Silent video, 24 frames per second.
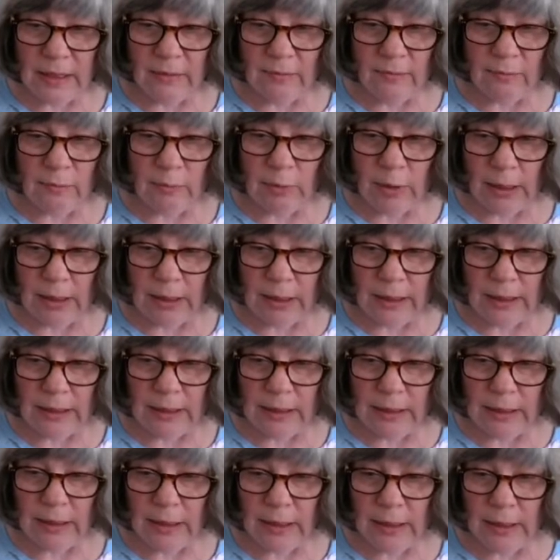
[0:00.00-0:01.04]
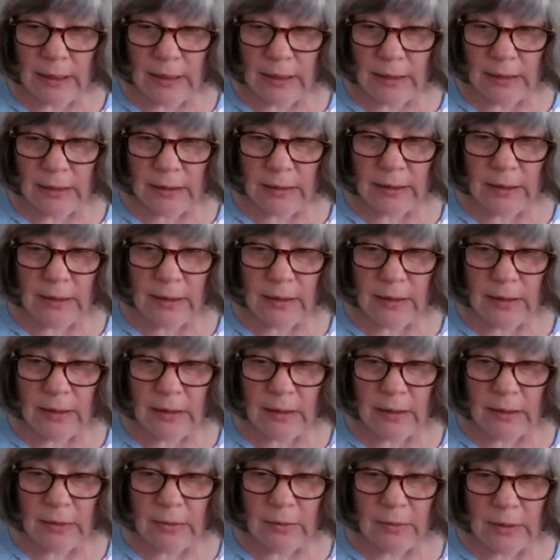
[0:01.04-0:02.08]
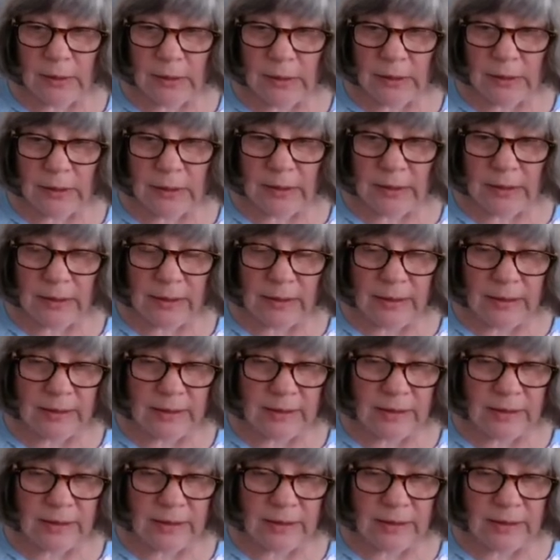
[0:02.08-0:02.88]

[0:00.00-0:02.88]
of writing, uh, including